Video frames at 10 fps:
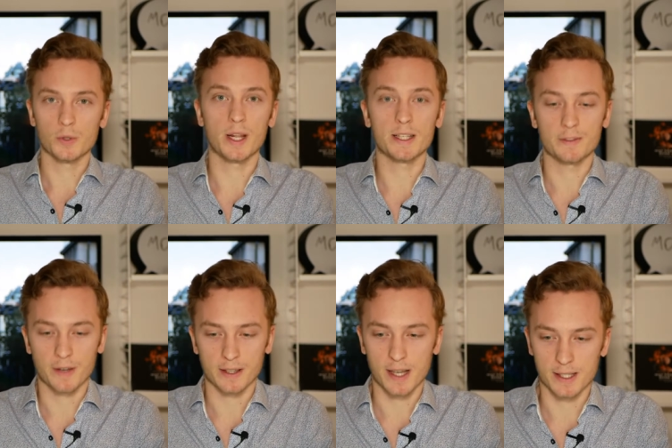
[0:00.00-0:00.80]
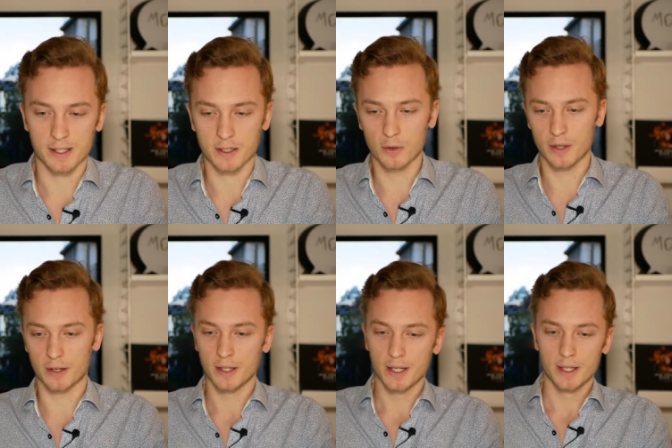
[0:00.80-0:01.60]
So that is fantastic. Go
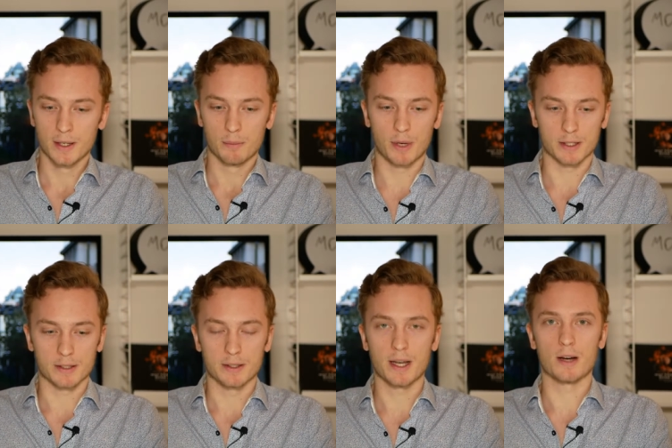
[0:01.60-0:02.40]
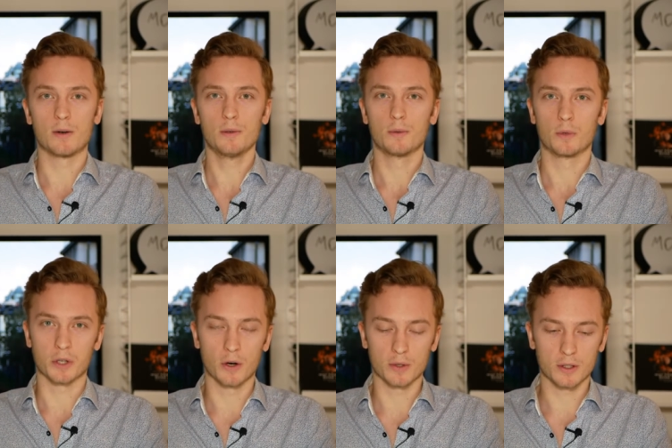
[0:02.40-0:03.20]
there. But now
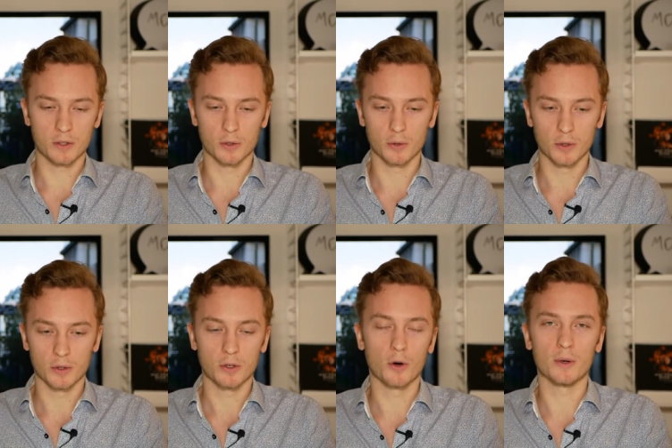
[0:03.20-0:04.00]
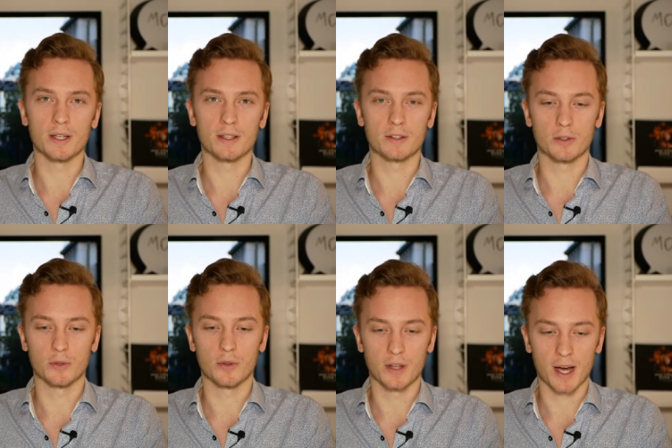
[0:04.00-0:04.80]
we're going to go
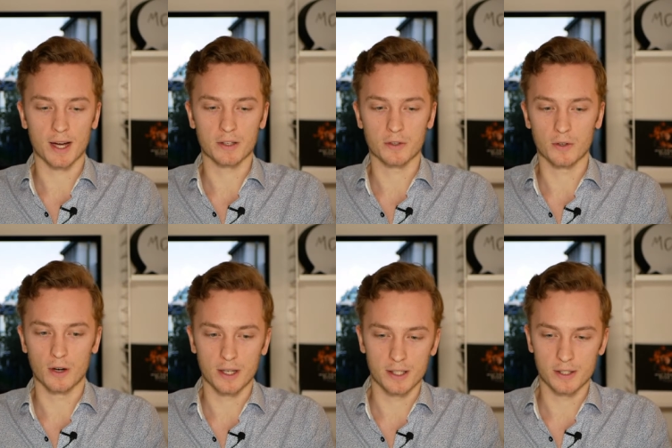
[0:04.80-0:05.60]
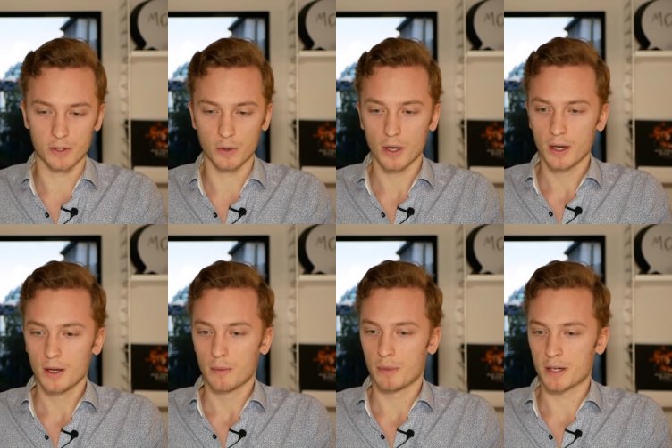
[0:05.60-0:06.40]
into the actual issue.
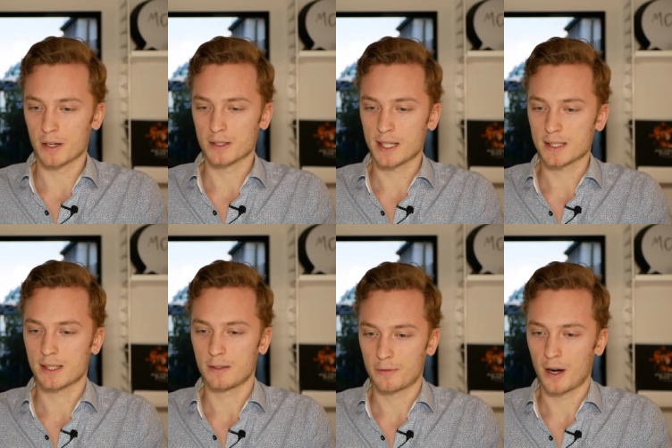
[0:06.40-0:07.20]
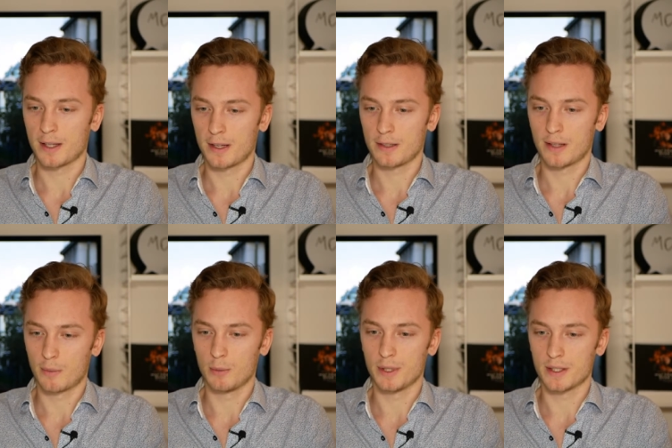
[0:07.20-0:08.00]
Because as I said, Friday
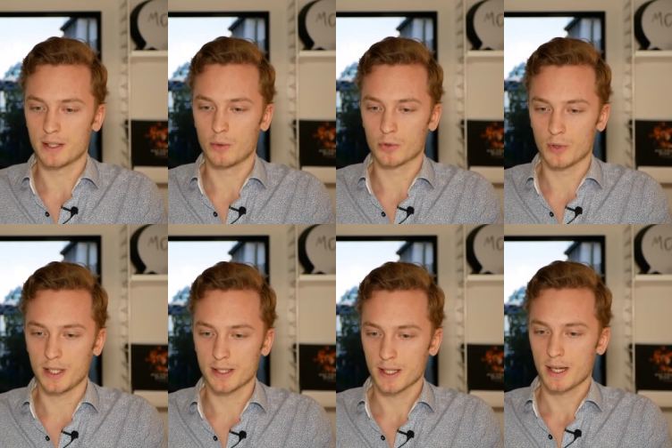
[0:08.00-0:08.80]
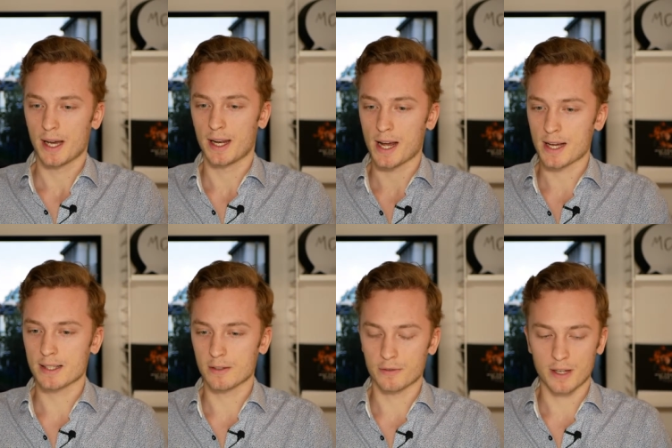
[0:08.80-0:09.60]
W B T C was released, and
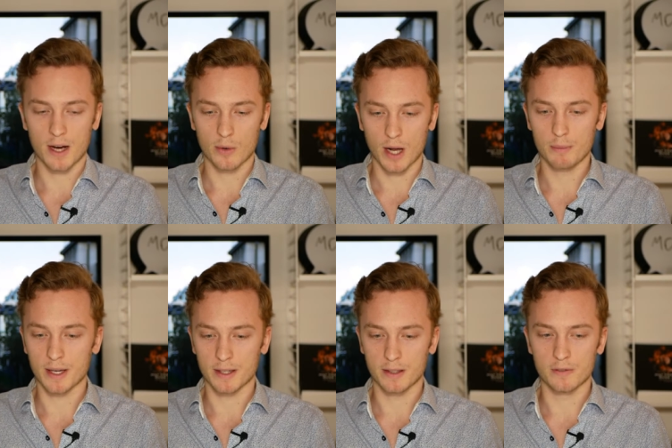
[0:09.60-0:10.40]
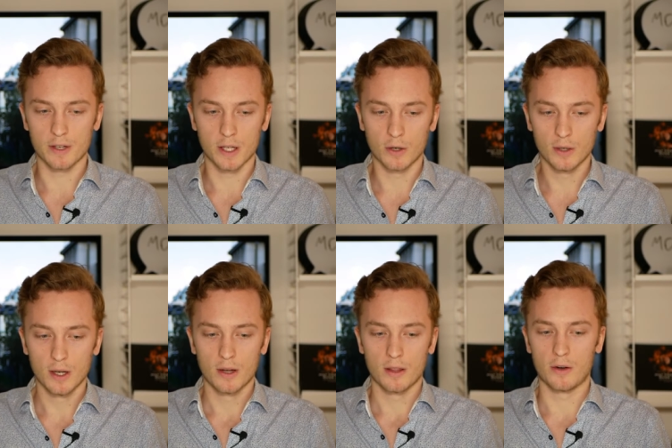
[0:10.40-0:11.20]
as of now when I'm making this
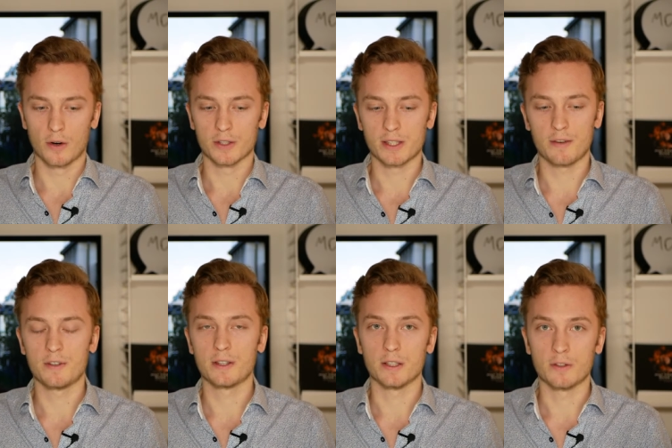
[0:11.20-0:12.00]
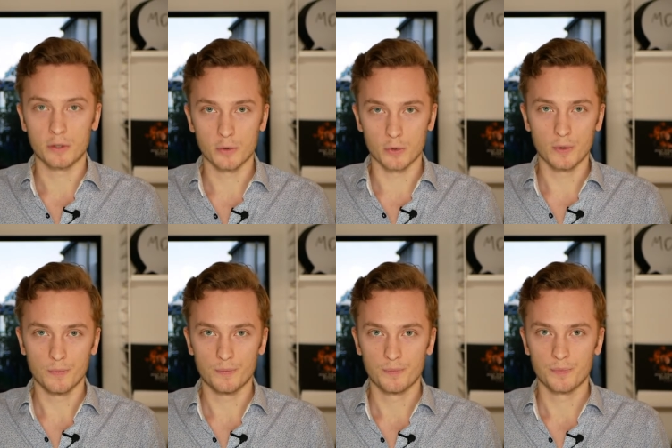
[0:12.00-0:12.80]
video, there are seventy-two